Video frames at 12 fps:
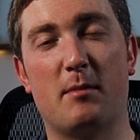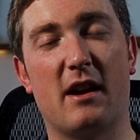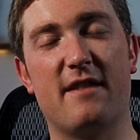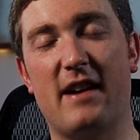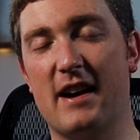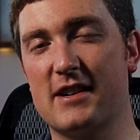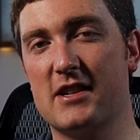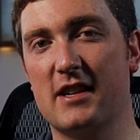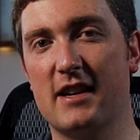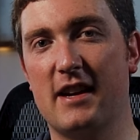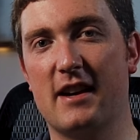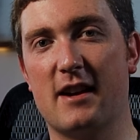but I've
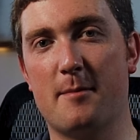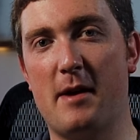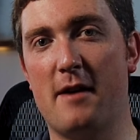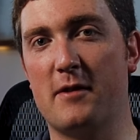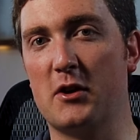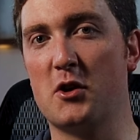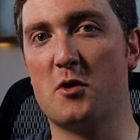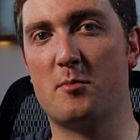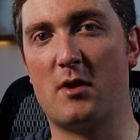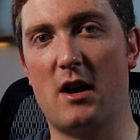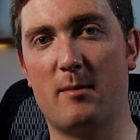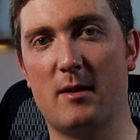actually ended up having no
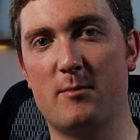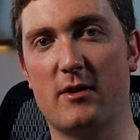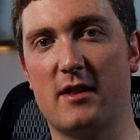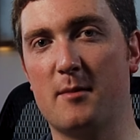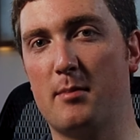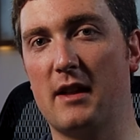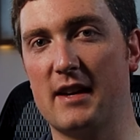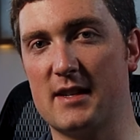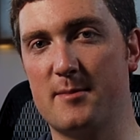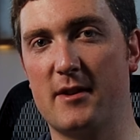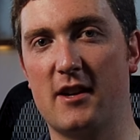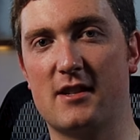problem with the
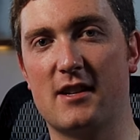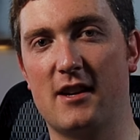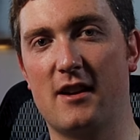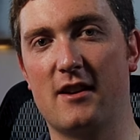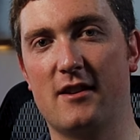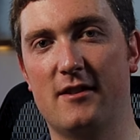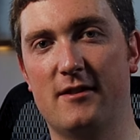placement it's in.